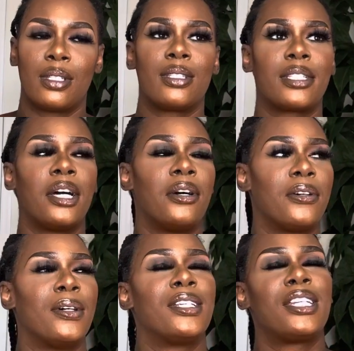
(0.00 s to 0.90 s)

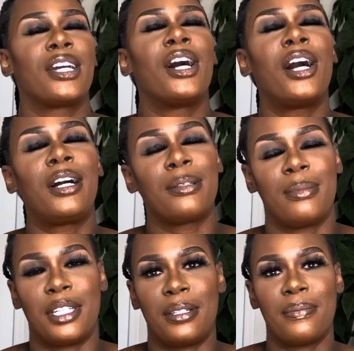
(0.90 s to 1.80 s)
So she called
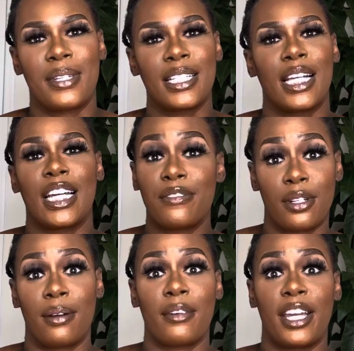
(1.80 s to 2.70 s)
me, because I left her
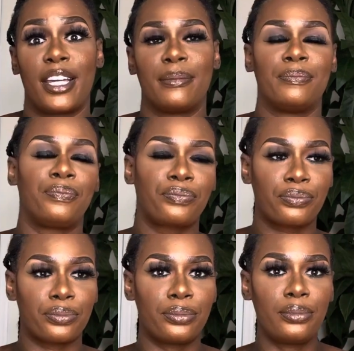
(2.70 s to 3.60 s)
on red.
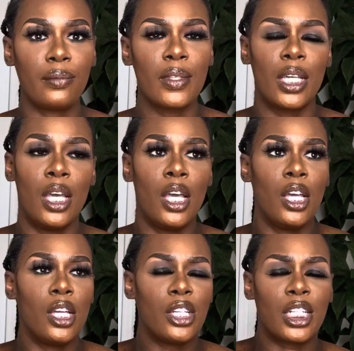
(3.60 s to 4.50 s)

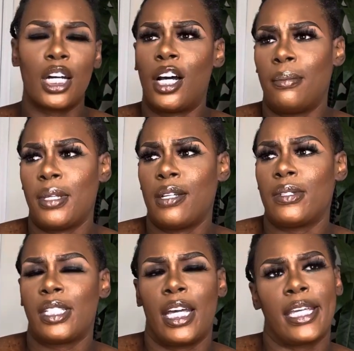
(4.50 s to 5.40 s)
She called me and
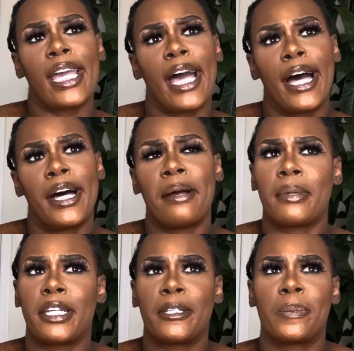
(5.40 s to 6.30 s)
was like, yeah, I
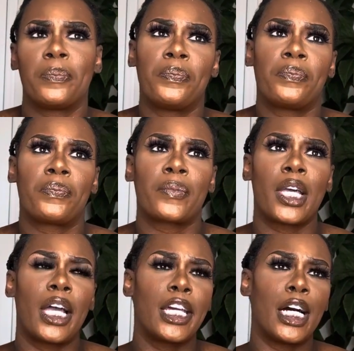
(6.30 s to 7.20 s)
mean,
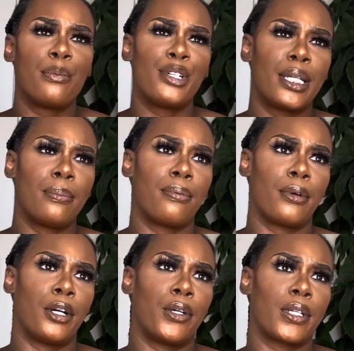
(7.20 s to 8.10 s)
you know, I'm
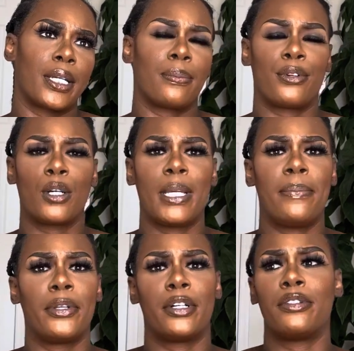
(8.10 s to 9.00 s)
broke and broke
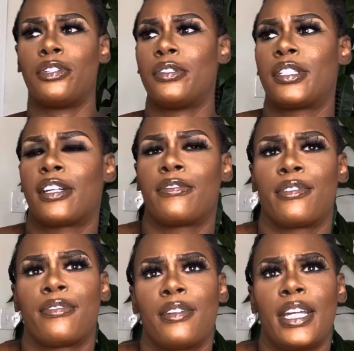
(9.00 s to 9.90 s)
people don't do stuff for
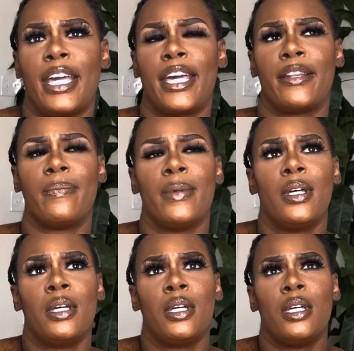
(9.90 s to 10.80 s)
free. And,
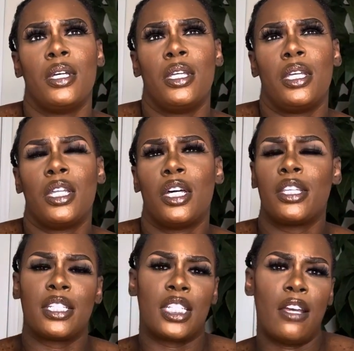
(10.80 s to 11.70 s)
you know,
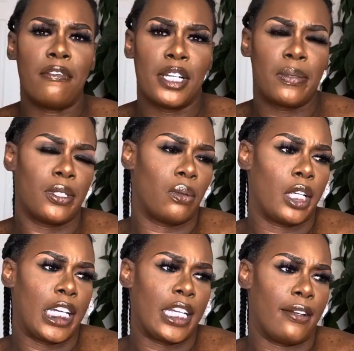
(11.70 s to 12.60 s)
there's a difference
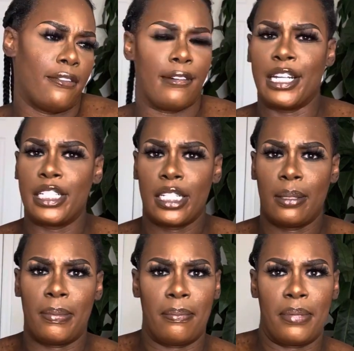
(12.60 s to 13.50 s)
between
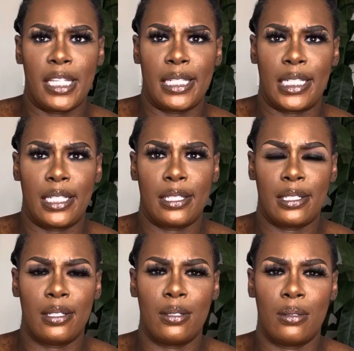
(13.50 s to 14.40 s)
friendship and business.